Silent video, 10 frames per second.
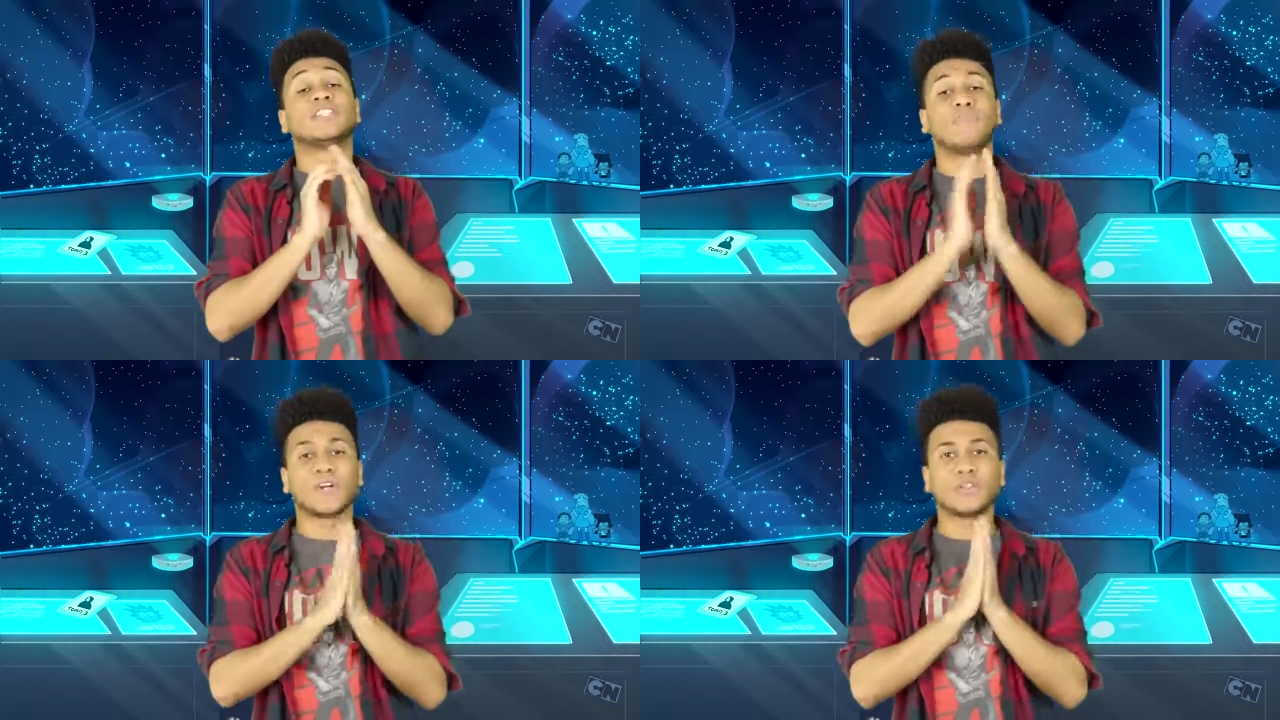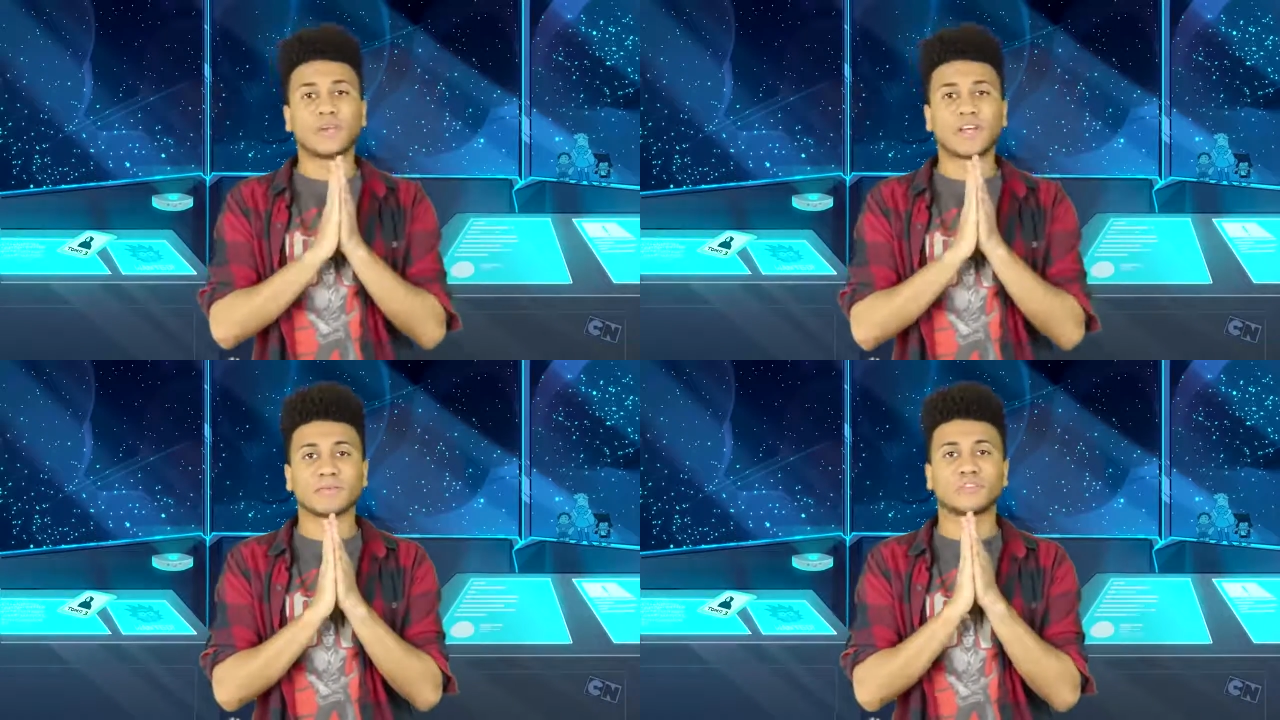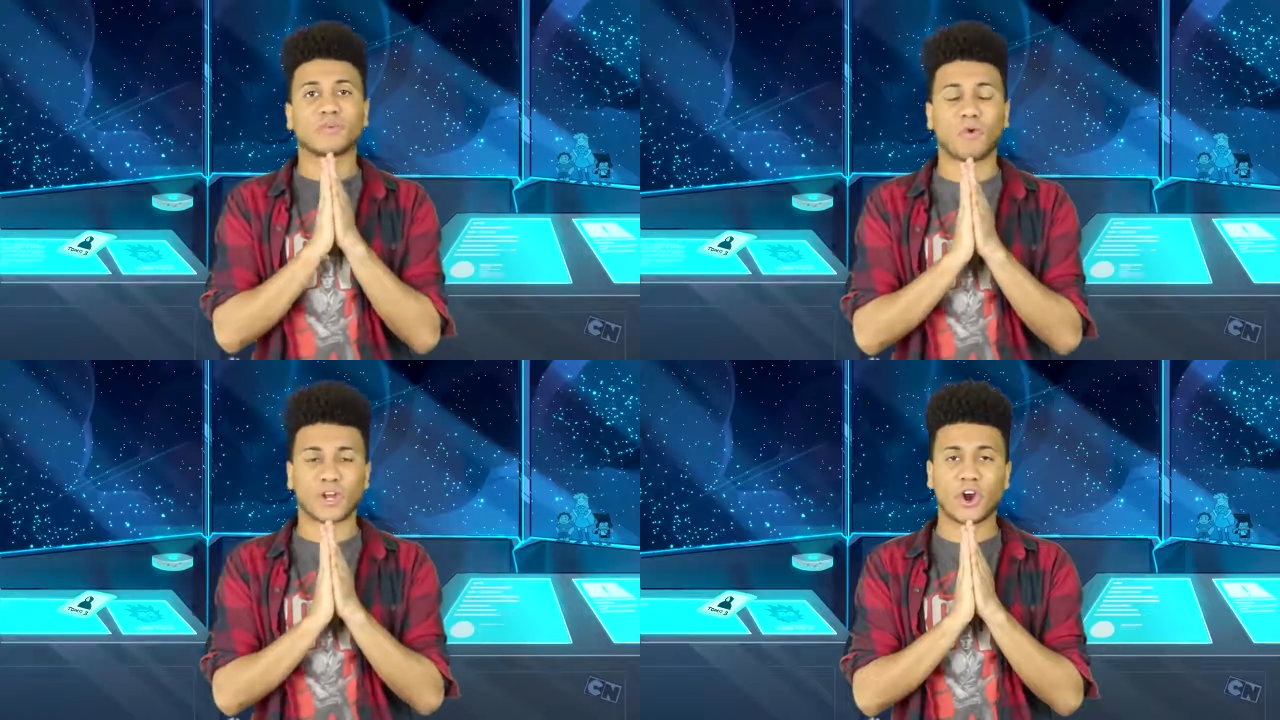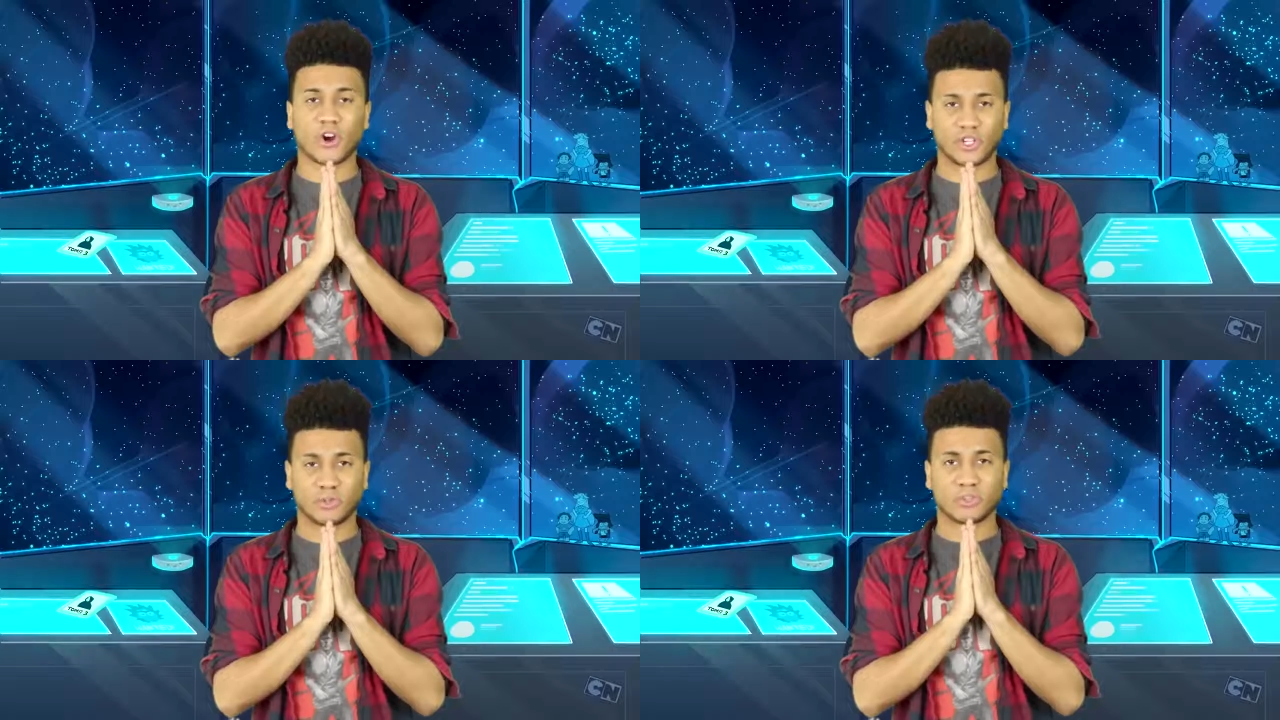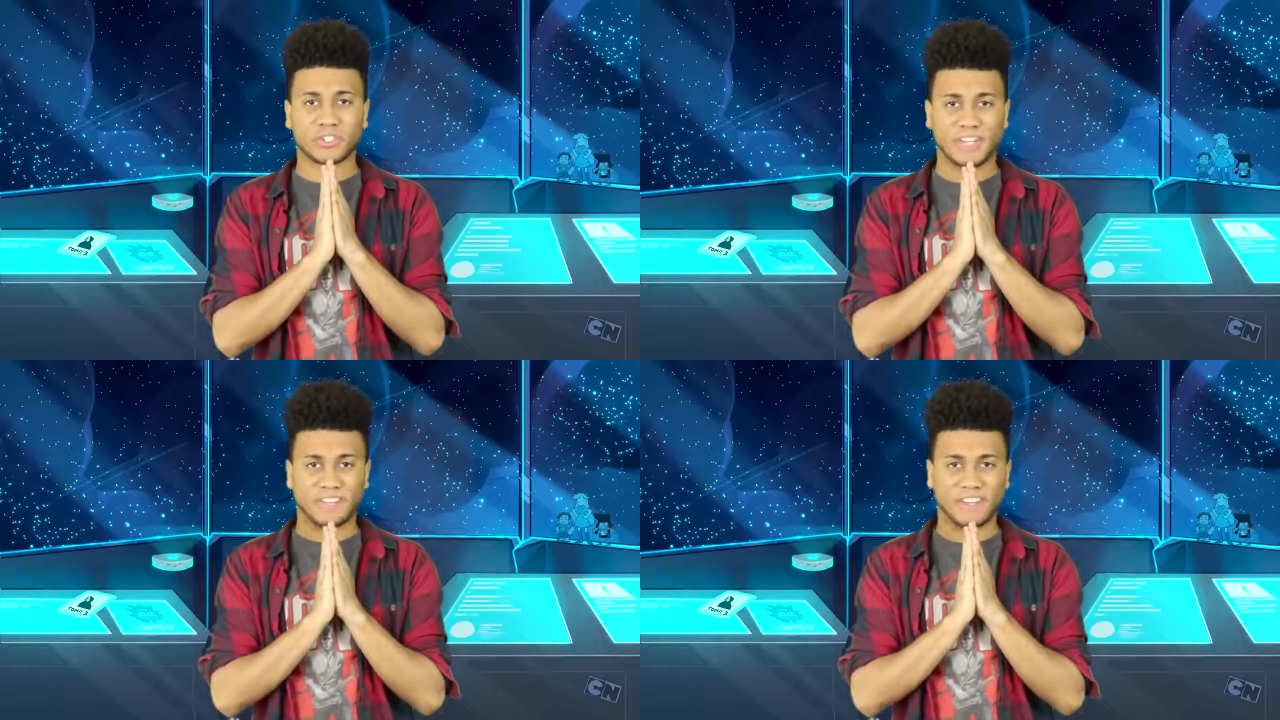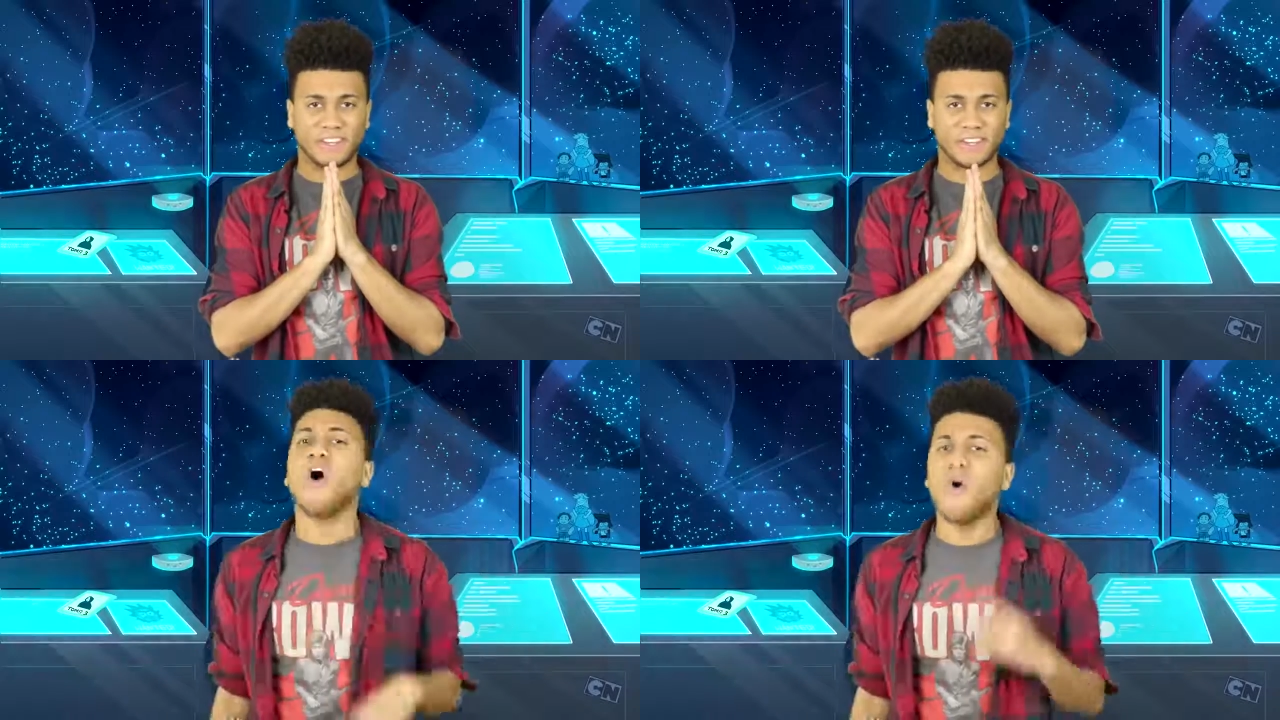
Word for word: especially when it comes to supporting cartoons on TV.